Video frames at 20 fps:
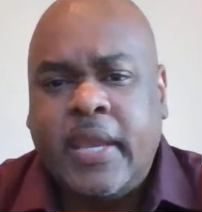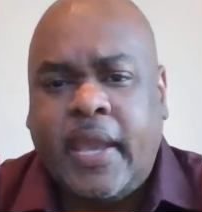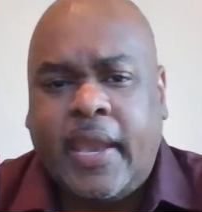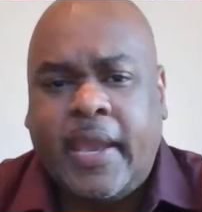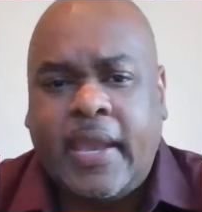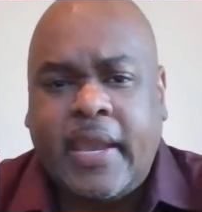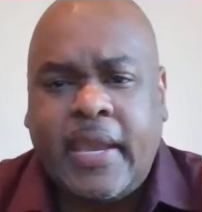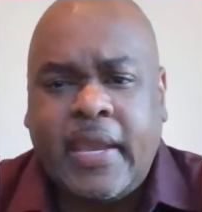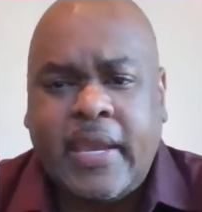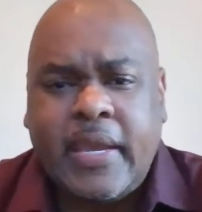
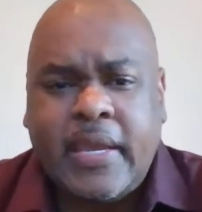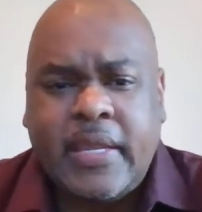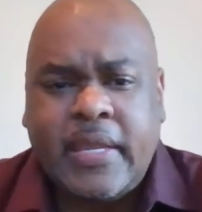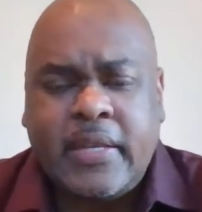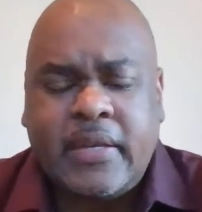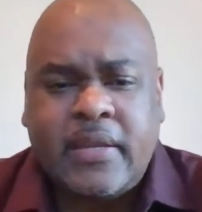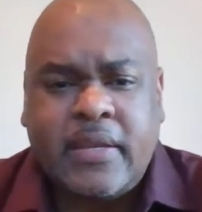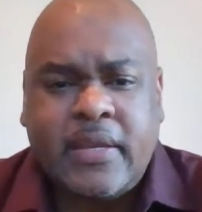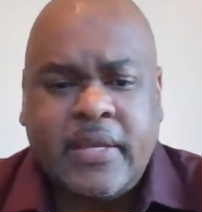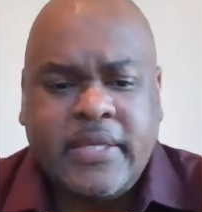
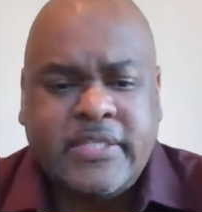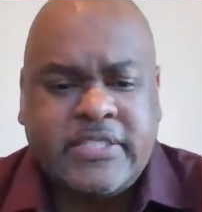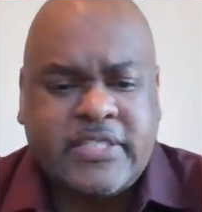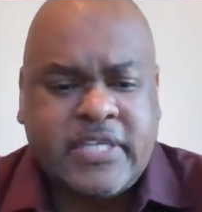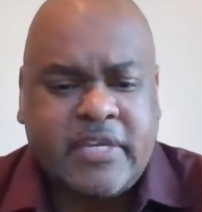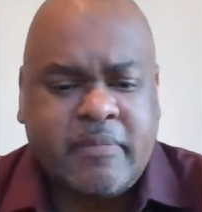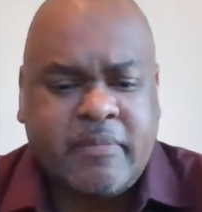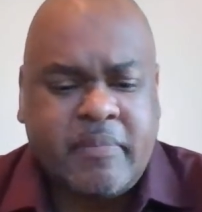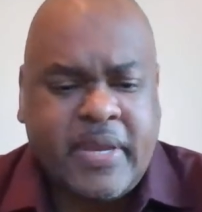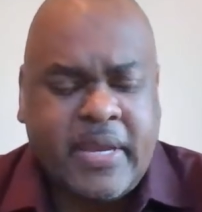And he
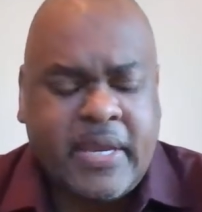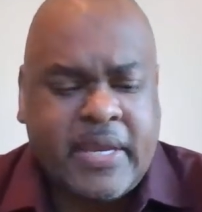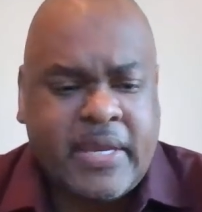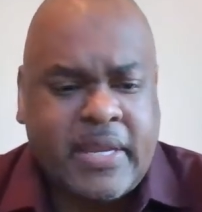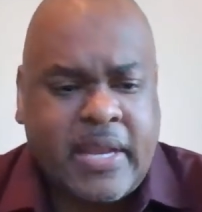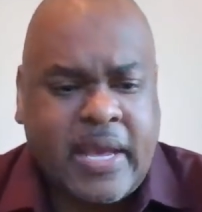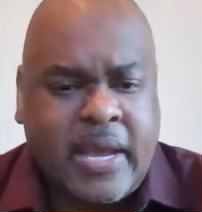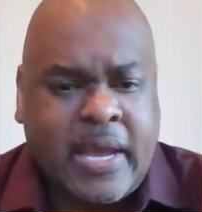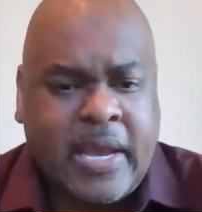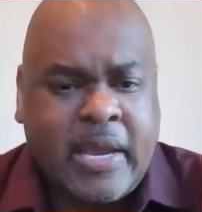said,
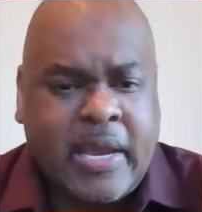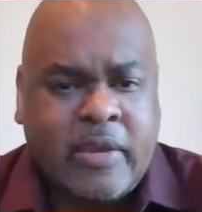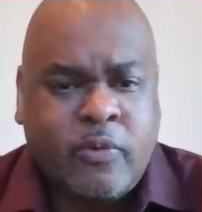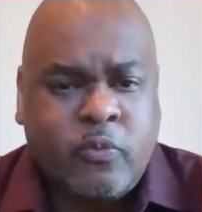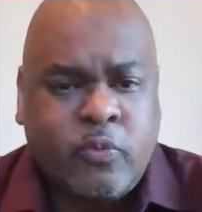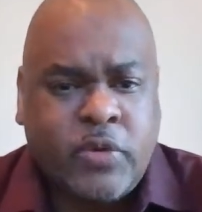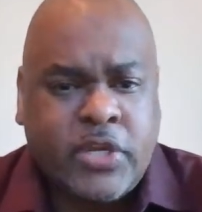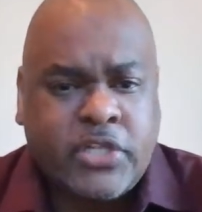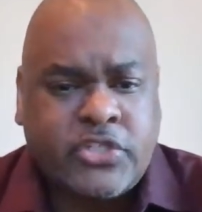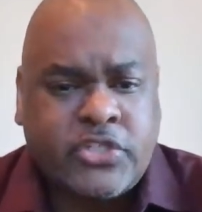Man, I
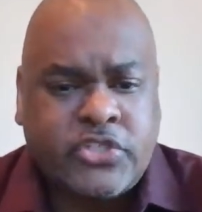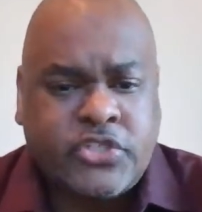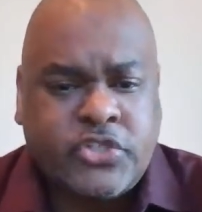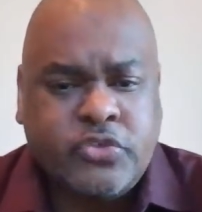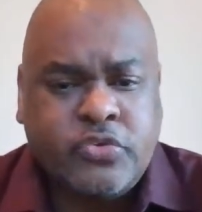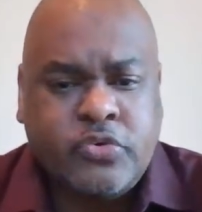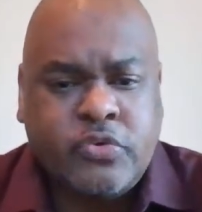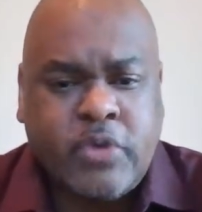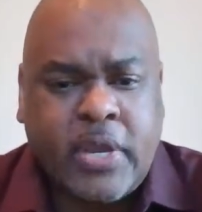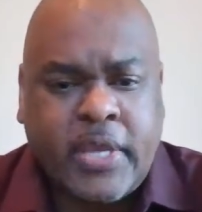went
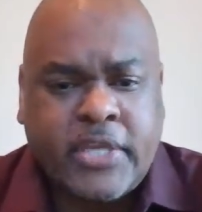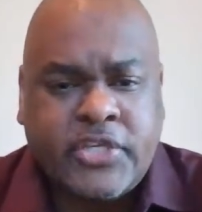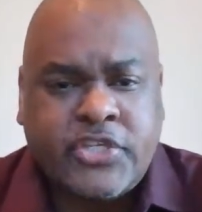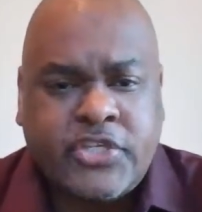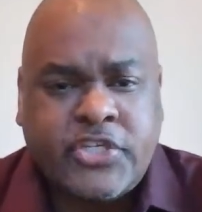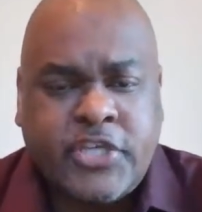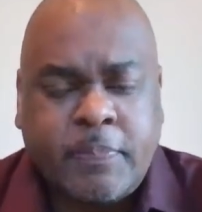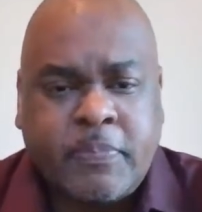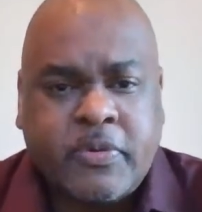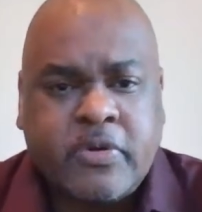to a
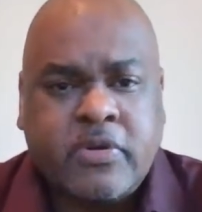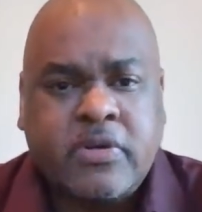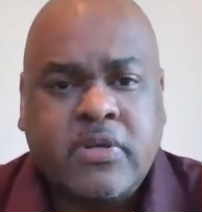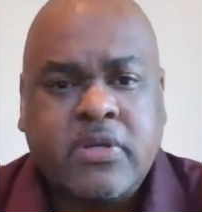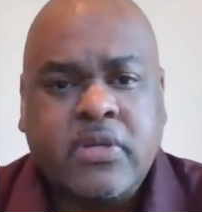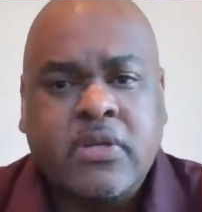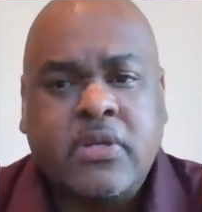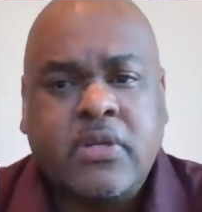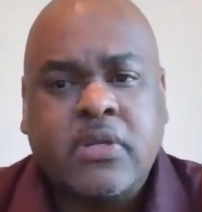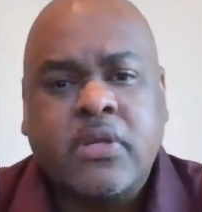
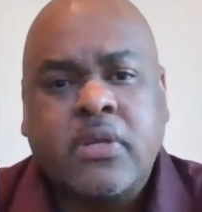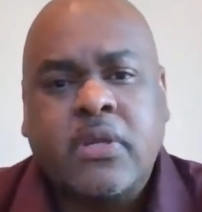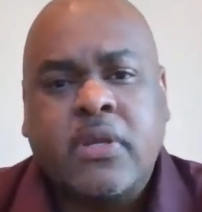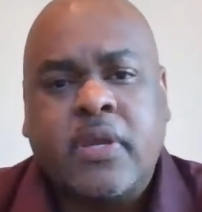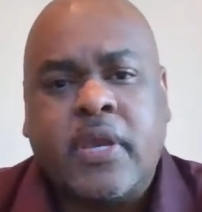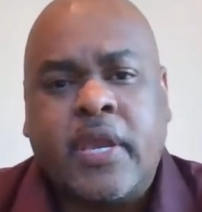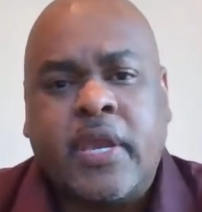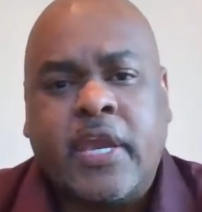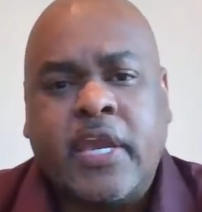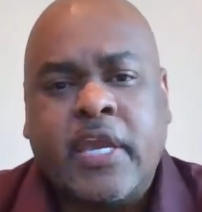shipper
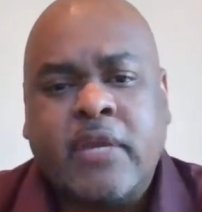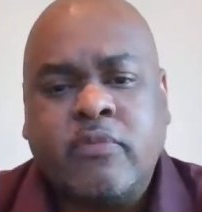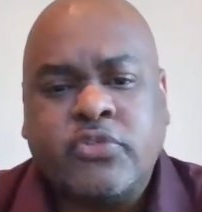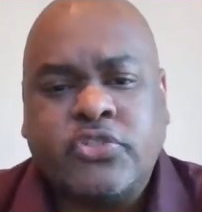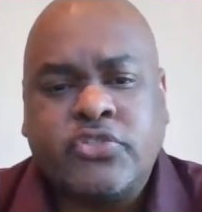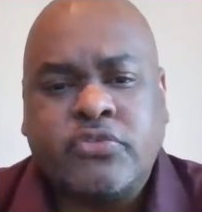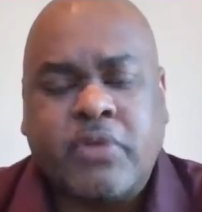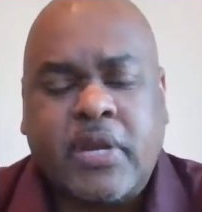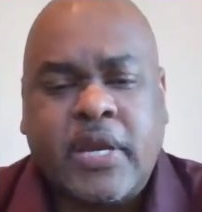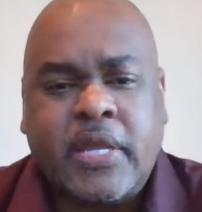and
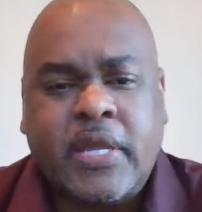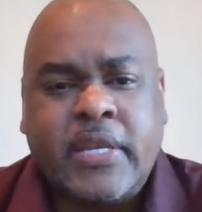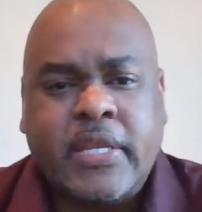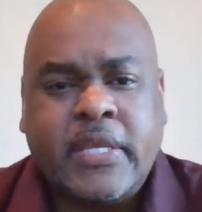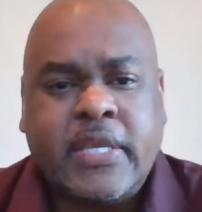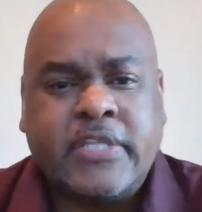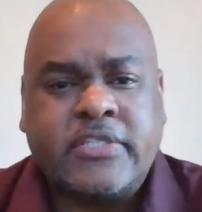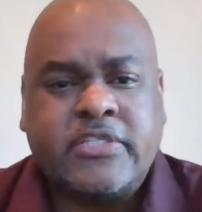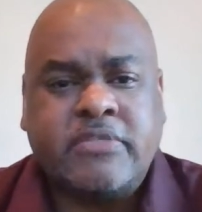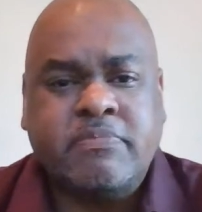was trying to
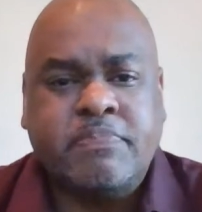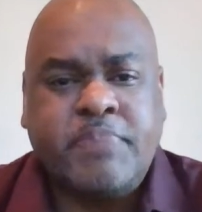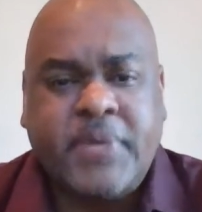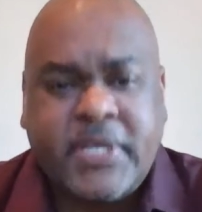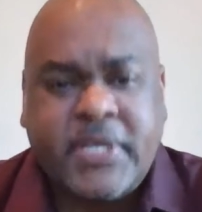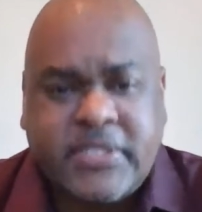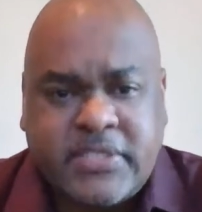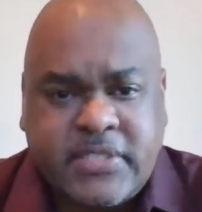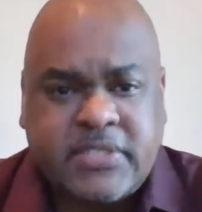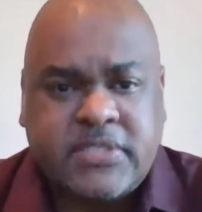get some
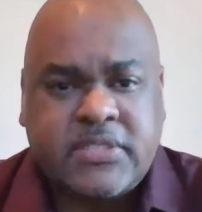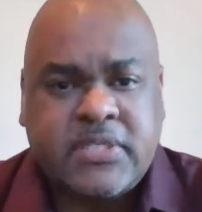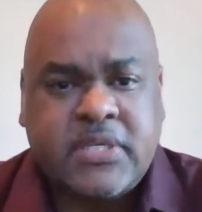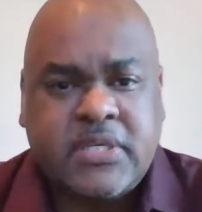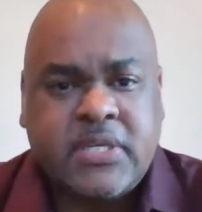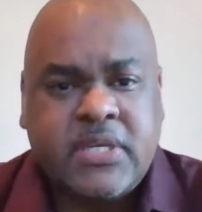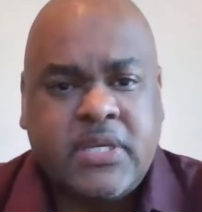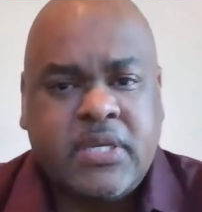business.